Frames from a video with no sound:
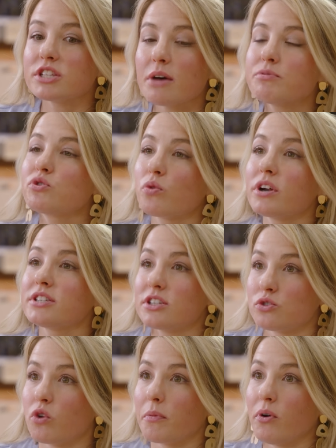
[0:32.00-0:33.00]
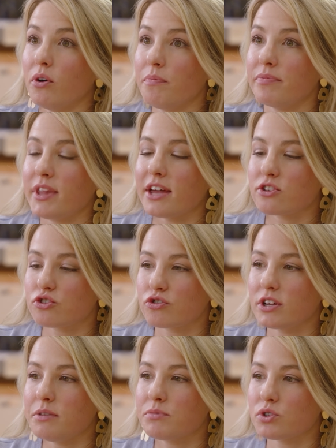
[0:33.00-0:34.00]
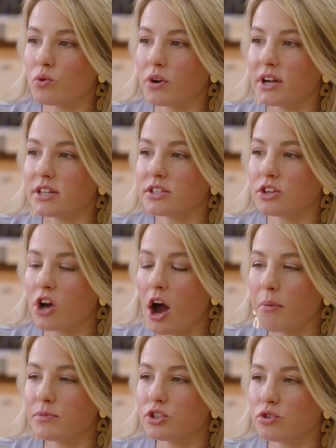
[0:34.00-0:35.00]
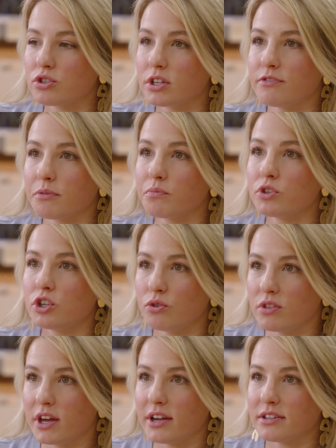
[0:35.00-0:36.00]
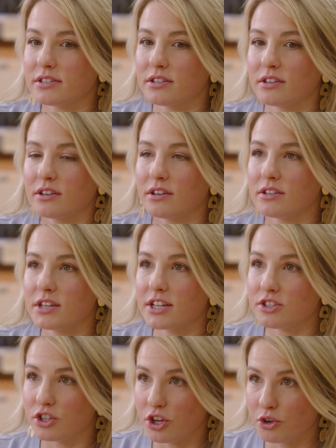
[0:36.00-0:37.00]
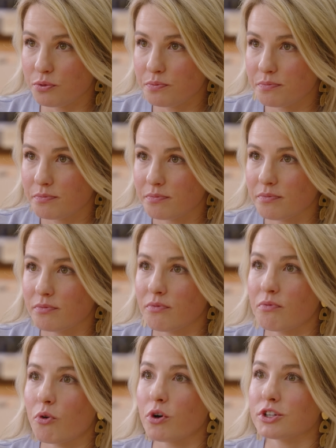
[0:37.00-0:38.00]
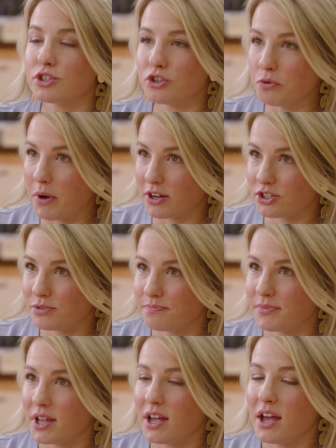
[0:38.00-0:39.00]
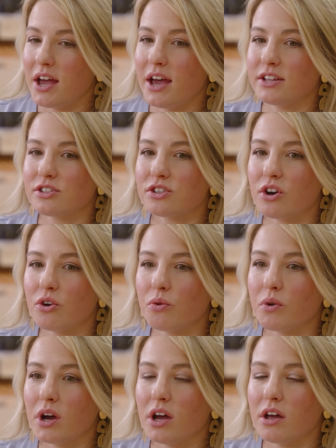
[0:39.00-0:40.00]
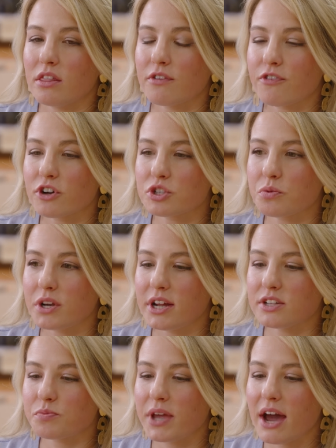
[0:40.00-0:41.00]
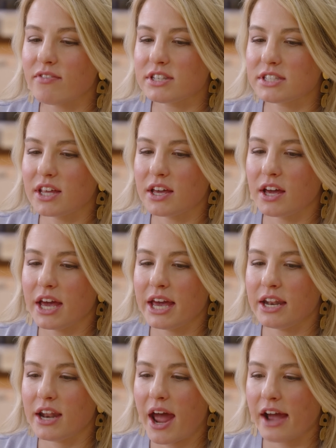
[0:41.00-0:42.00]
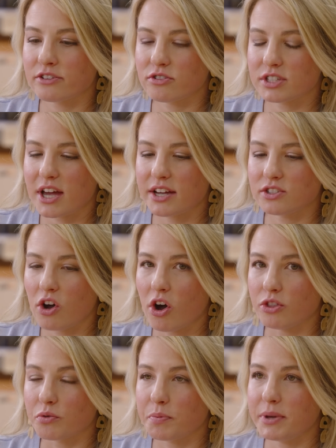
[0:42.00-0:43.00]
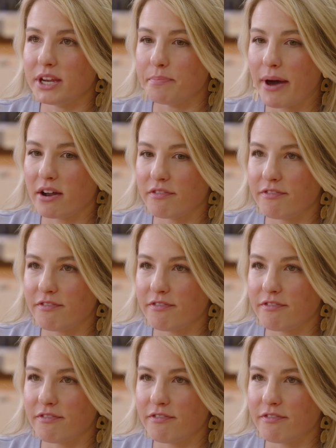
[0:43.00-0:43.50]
Some soreness is normal. Extreme soreness comes usually from two things it's new or it's too much. And so the first one is we have this thing in exercise called the repeated bout